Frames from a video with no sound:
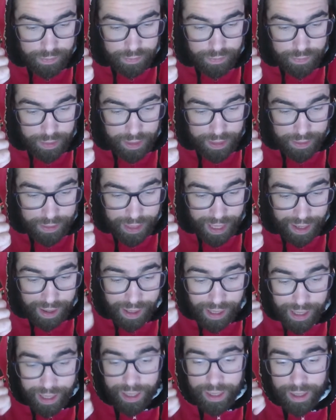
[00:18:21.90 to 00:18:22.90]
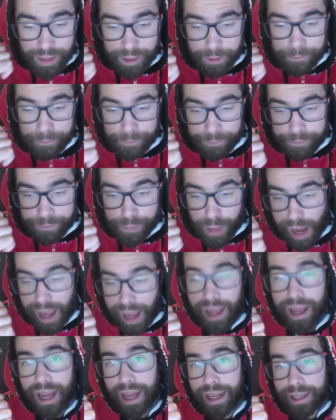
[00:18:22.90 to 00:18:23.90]
is a really,
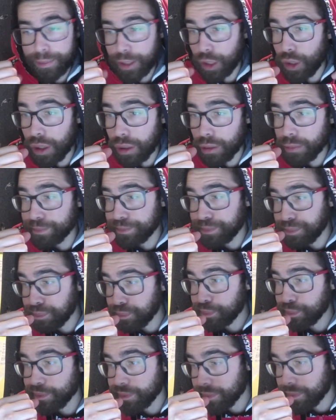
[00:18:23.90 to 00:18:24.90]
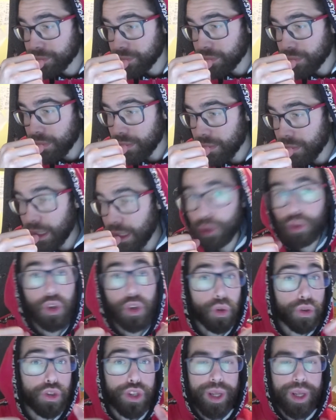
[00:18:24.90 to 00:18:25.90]
you know,
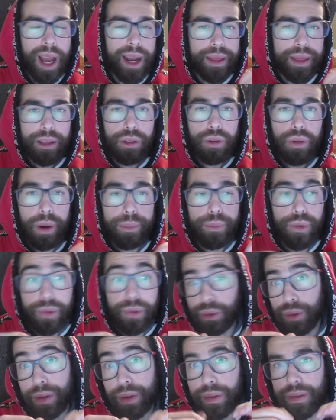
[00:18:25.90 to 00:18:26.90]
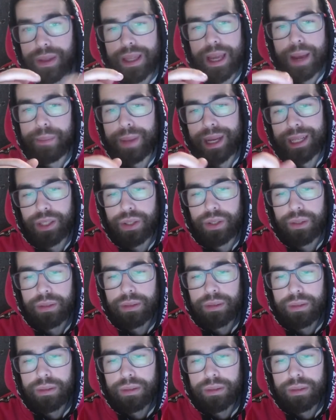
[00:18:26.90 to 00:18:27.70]
huge sign that you are moving to the fifth dimension.